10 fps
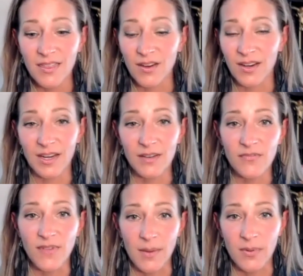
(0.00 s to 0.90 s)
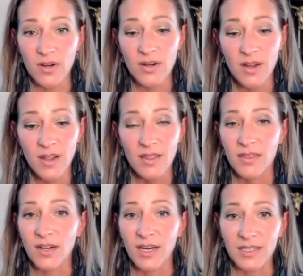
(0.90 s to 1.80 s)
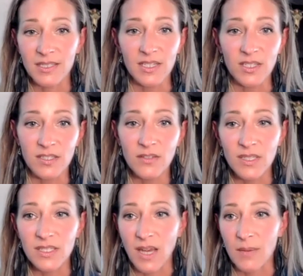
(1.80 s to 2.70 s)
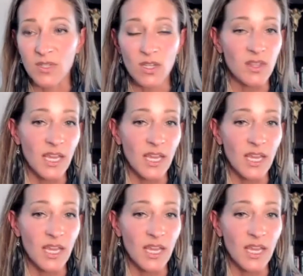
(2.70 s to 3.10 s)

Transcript: they're getting fiber, they're getting digestive enzymes.